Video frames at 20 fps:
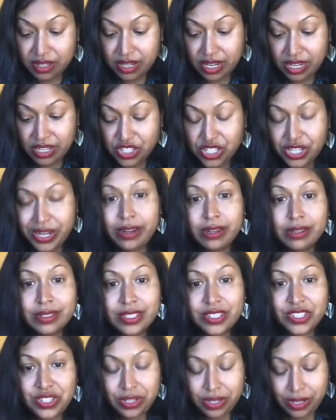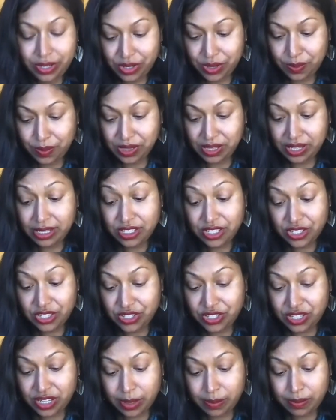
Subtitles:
and cherished in your relationship.